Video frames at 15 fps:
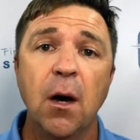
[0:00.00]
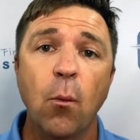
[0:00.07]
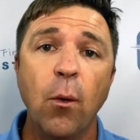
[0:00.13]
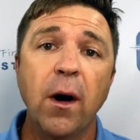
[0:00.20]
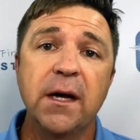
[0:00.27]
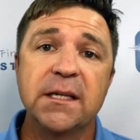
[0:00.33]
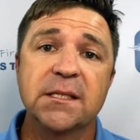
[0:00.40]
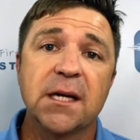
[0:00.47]

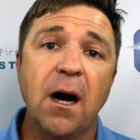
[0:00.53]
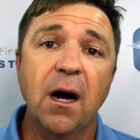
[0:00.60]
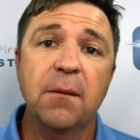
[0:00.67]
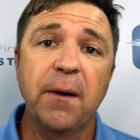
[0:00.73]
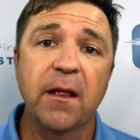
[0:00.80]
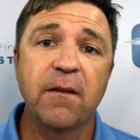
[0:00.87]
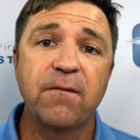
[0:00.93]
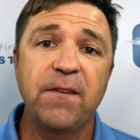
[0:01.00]
well, he's talking
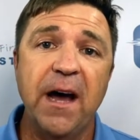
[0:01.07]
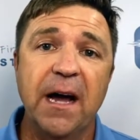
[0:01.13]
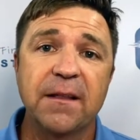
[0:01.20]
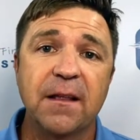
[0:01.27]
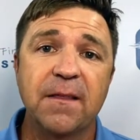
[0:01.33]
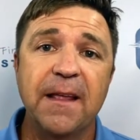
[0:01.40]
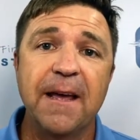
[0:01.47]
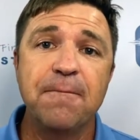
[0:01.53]
about the fact
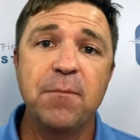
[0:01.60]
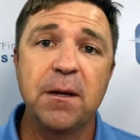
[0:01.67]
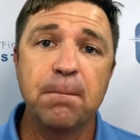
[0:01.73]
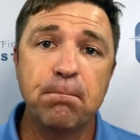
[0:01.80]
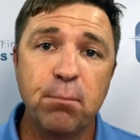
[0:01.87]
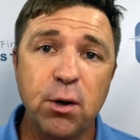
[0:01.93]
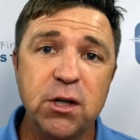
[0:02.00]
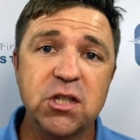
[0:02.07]
that they've
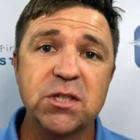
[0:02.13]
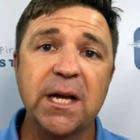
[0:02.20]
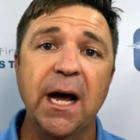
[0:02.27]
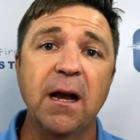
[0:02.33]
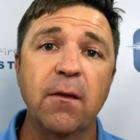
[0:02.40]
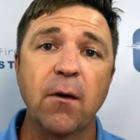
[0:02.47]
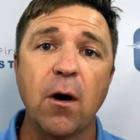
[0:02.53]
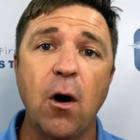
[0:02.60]
been pushed
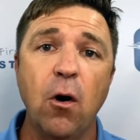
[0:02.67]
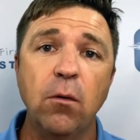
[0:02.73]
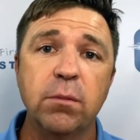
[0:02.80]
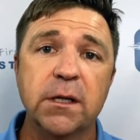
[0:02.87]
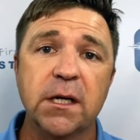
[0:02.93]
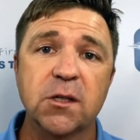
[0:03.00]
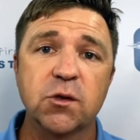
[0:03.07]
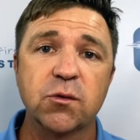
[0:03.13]
out of their home
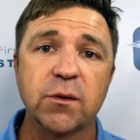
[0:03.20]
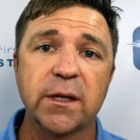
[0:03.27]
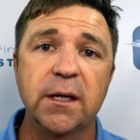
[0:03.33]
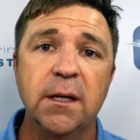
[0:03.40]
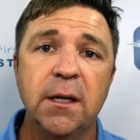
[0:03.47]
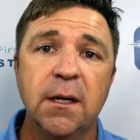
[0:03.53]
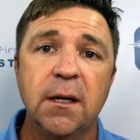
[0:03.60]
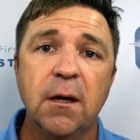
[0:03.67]
country